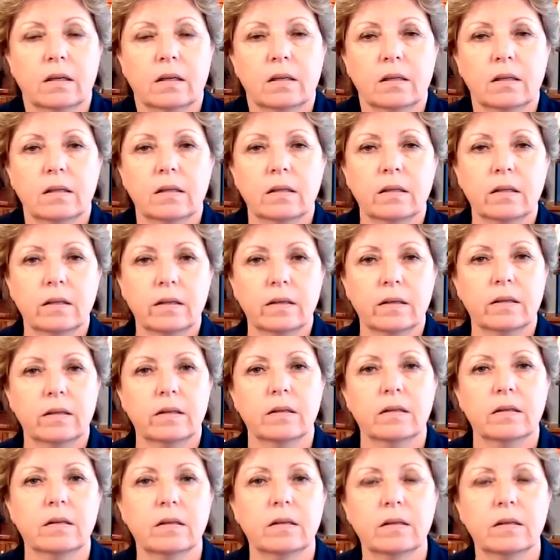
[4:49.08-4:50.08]

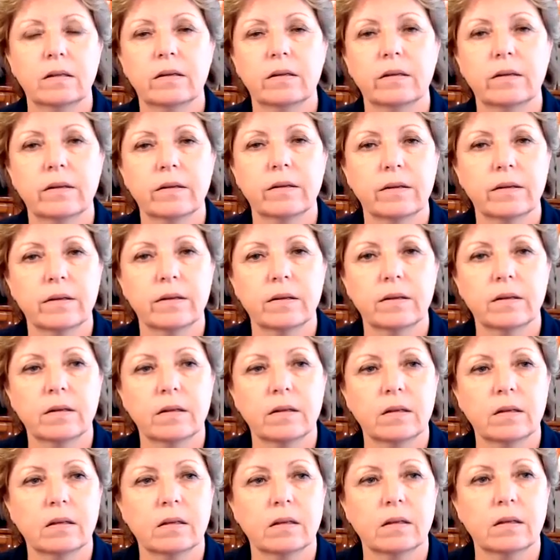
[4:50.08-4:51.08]

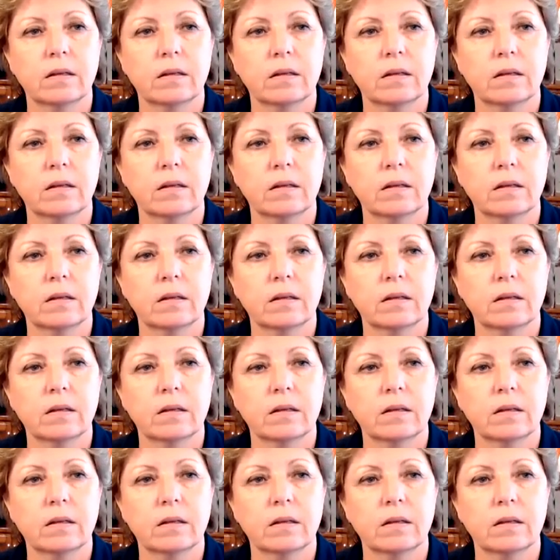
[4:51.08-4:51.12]
This person isn't speaking.